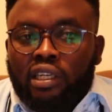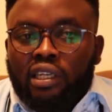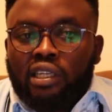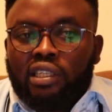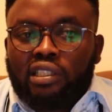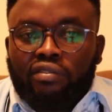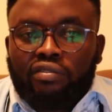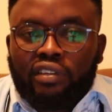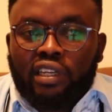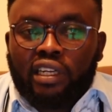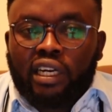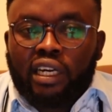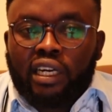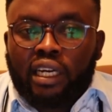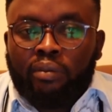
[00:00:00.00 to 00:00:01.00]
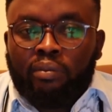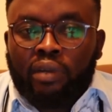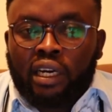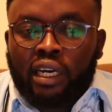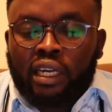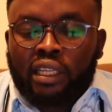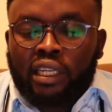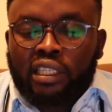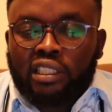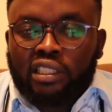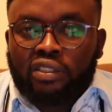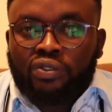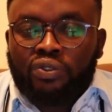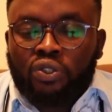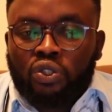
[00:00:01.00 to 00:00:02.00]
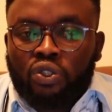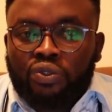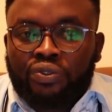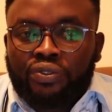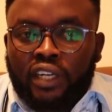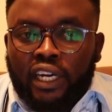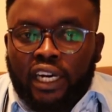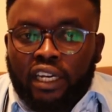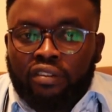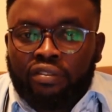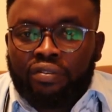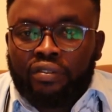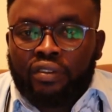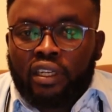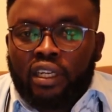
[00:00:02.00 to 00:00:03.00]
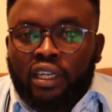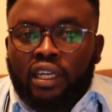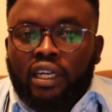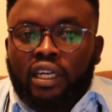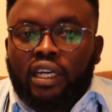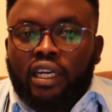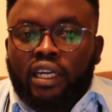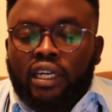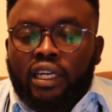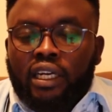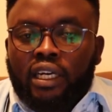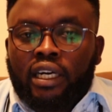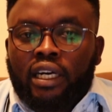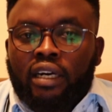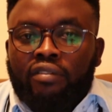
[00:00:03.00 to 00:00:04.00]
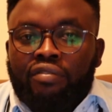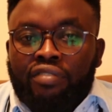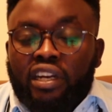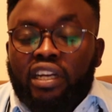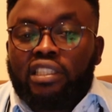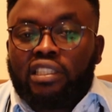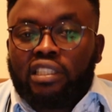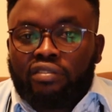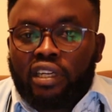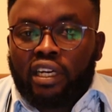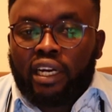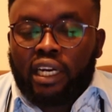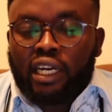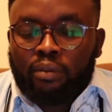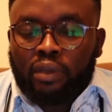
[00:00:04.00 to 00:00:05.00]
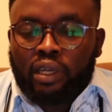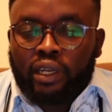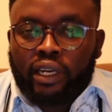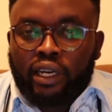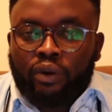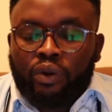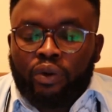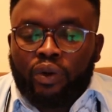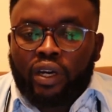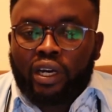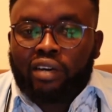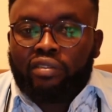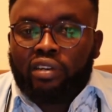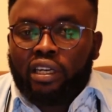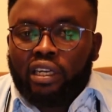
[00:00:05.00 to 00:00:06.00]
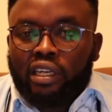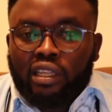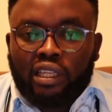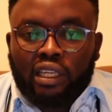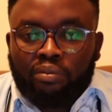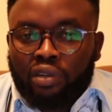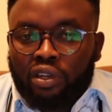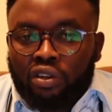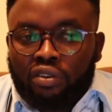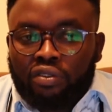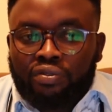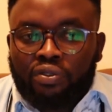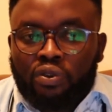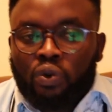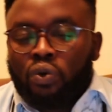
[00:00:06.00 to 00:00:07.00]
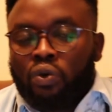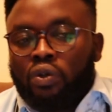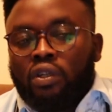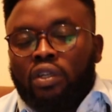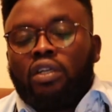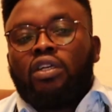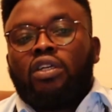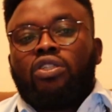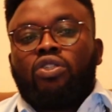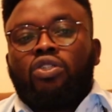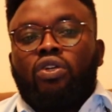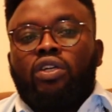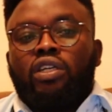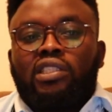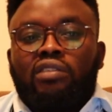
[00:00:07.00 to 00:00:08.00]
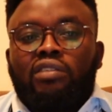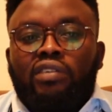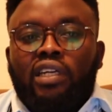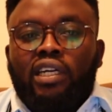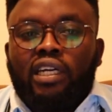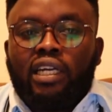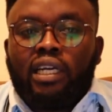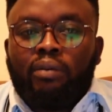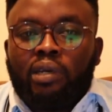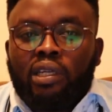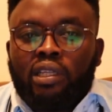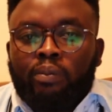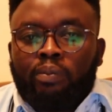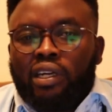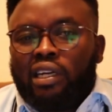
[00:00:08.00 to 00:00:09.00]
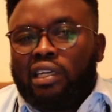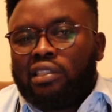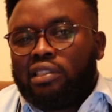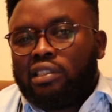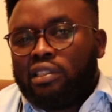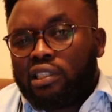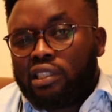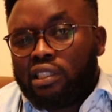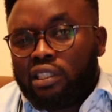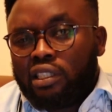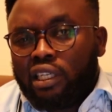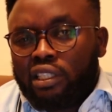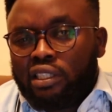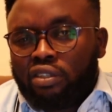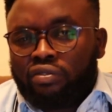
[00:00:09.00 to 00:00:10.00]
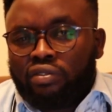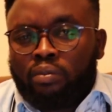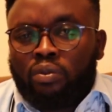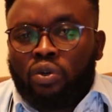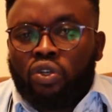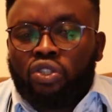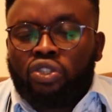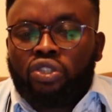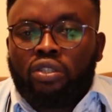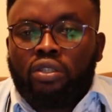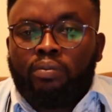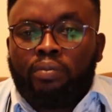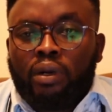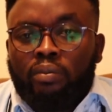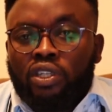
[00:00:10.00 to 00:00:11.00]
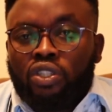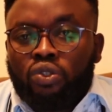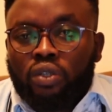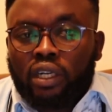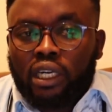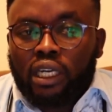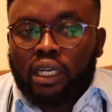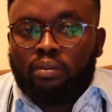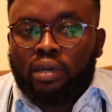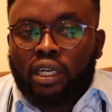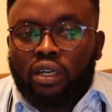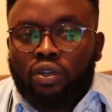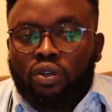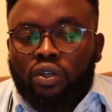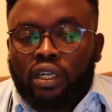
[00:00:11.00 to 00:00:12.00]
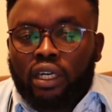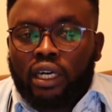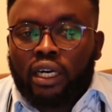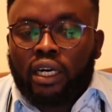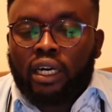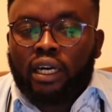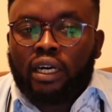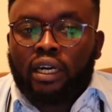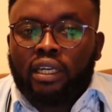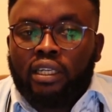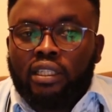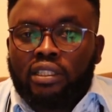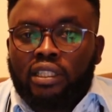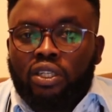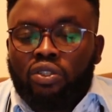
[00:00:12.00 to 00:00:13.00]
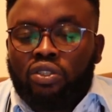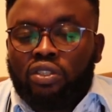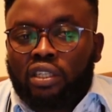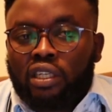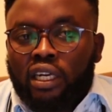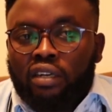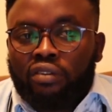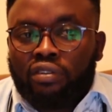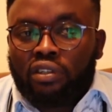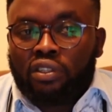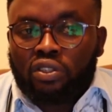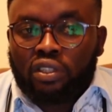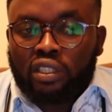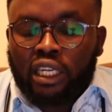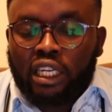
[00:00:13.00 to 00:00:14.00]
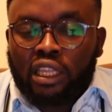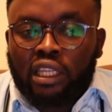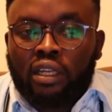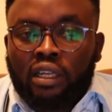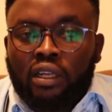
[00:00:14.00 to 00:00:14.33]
severe anemia that is 4 to 5, and uh, very severe anemia when you're having anything below 4. So in severe anemia, the pregnancy is in danger of abortion, premature labor, or uh, intrauterine fetal death